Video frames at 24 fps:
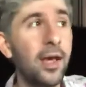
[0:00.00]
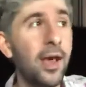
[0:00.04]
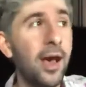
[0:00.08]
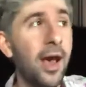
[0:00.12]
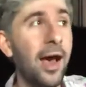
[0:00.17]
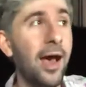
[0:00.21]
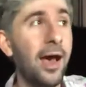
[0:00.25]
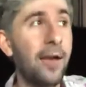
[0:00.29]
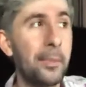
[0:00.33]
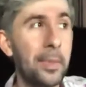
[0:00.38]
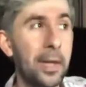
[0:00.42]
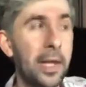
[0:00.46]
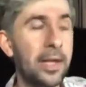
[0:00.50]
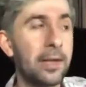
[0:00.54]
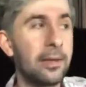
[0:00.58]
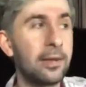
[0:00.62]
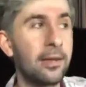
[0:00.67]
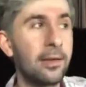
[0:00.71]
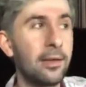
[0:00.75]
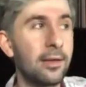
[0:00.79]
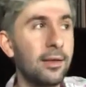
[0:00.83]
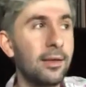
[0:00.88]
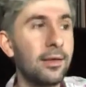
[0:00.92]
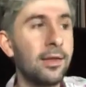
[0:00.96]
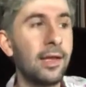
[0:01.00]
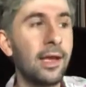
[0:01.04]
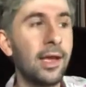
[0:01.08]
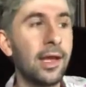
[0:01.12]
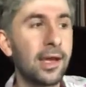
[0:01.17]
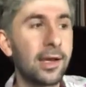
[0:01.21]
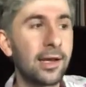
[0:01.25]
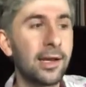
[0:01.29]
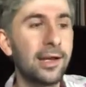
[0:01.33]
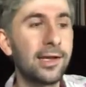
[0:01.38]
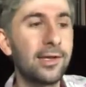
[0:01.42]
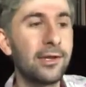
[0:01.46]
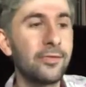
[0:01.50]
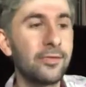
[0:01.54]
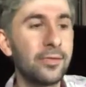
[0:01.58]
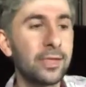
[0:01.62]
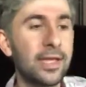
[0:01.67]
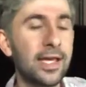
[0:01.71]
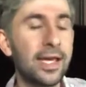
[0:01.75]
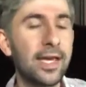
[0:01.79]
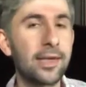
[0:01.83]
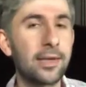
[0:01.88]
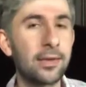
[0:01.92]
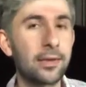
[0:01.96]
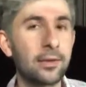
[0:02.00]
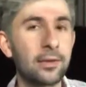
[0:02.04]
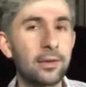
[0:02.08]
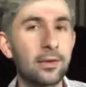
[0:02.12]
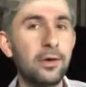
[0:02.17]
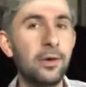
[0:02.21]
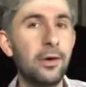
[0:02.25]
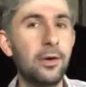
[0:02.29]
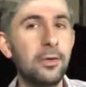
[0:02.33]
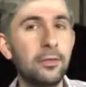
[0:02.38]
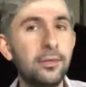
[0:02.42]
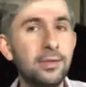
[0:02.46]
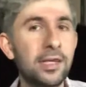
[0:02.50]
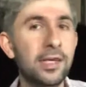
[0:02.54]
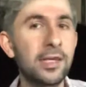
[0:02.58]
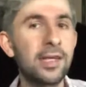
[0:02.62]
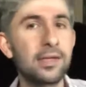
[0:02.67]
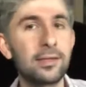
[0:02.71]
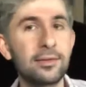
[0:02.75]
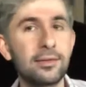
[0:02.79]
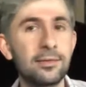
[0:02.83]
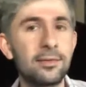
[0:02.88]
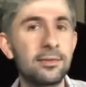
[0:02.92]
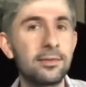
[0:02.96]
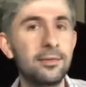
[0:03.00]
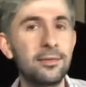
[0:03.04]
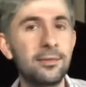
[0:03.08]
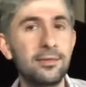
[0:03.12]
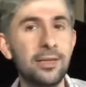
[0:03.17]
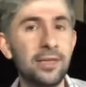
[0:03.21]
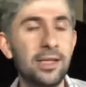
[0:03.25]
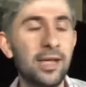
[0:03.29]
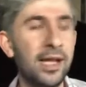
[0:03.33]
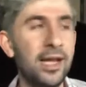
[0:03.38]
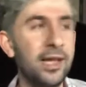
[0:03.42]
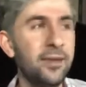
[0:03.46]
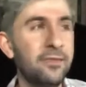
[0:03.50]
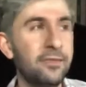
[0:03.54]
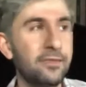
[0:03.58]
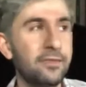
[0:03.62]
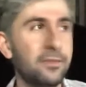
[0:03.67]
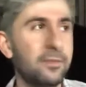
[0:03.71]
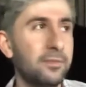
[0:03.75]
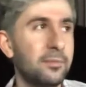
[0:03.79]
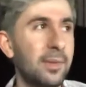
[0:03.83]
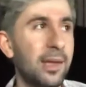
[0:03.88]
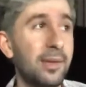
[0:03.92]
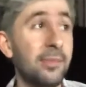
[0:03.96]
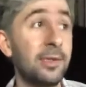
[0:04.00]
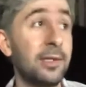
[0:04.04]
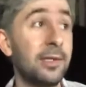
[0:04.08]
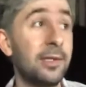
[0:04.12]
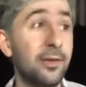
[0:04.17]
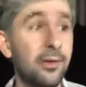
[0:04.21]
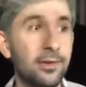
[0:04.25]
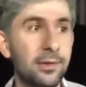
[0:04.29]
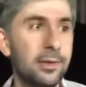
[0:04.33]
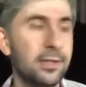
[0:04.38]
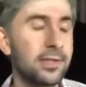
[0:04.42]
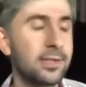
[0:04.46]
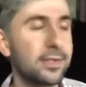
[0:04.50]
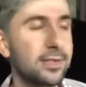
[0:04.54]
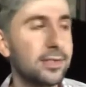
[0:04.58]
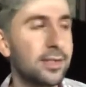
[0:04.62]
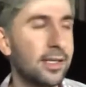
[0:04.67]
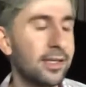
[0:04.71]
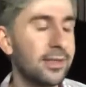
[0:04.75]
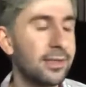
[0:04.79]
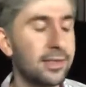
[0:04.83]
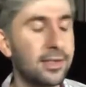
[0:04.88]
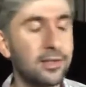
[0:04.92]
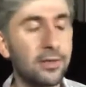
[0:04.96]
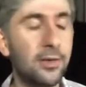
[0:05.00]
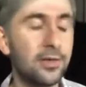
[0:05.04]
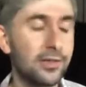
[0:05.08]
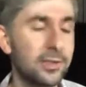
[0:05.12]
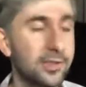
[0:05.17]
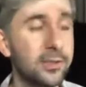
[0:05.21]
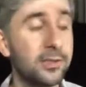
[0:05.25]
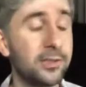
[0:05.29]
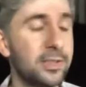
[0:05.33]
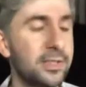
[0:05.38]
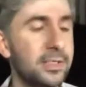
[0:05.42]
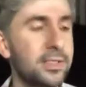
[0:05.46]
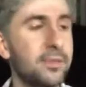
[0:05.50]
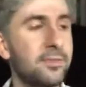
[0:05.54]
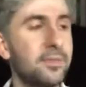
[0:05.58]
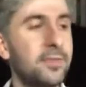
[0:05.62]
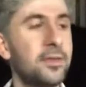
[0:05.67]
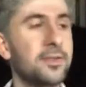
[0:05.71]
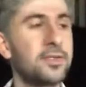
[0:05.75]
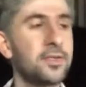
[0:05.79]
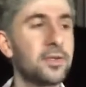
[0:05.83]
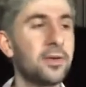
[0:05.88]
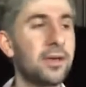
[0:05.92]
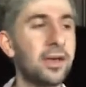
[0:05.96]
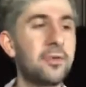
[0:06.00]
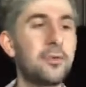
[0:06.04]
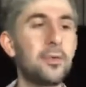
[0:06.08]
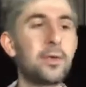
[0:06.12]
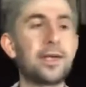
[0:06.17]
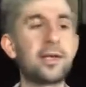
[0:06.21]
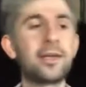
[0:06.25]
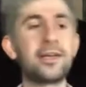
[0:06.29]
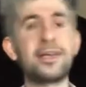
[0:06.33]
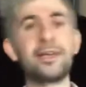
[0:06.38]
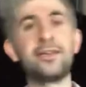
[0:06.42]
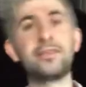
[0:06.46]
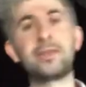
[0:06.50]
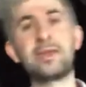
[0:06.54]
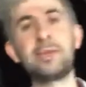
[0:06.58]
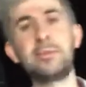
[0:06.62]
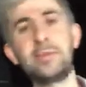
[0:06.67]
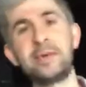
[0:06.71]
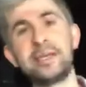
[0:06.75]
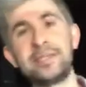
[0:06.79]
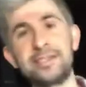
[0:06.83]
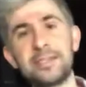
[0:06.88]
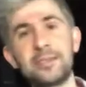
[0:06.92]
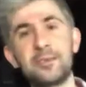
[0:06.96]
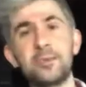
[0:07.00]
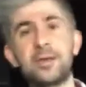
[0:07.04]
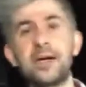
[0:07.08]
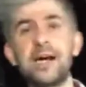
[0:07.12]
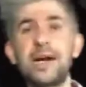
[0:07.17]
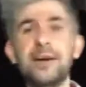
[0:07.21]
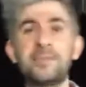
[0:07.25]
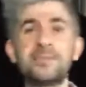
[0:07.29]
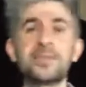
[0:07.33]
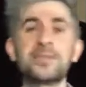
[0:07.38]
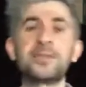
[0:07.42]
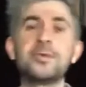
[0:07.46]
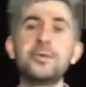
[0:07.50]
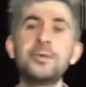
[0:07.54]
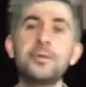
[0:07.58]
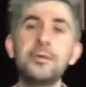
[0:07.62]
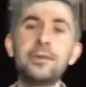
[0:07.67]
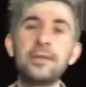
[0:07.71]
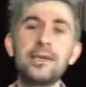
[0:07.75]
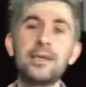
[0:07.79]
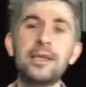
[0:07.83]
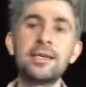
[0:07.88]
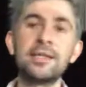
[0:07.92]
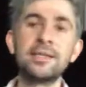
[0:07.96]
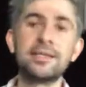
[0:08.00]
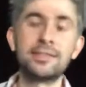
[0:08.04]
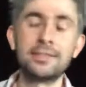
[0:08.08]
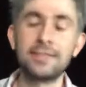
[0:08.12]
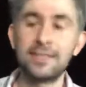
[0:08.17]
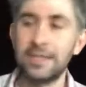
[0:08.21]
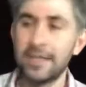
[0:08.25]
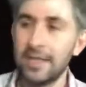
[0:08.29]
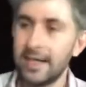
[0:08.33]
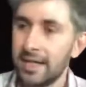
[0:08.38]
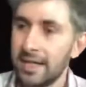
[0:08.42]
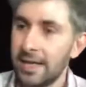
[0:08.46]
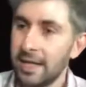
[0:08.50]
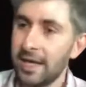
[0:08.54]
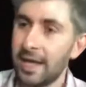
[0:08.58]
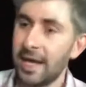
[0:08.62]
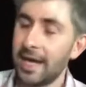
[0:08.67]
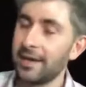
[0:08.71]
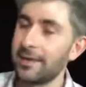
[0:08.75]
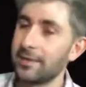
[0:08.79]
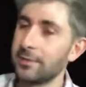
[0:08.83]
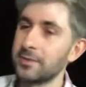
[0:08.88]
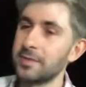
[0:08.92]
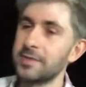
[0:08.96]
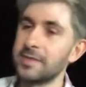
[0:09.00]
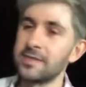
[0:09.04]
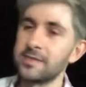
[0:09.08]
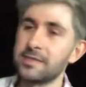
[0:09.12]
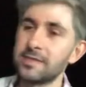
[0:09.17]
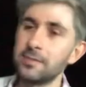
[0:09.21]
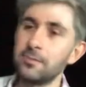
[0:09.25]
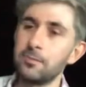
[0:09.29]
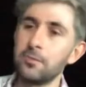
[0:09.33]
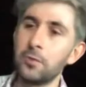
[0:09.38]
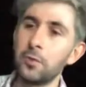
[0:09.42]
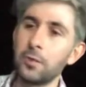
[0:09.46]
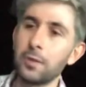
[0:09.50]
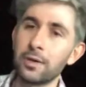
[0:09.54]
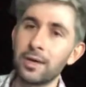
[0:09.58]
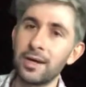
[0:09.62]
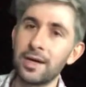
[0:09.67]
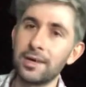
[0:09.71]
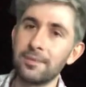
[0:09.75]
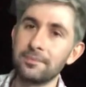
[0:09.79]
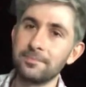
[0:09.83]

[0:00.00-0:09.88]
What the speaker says: And a kind of later goal in life, maybe not in the not too distant future, I want to kind of get myself a harpsichord and you know, some more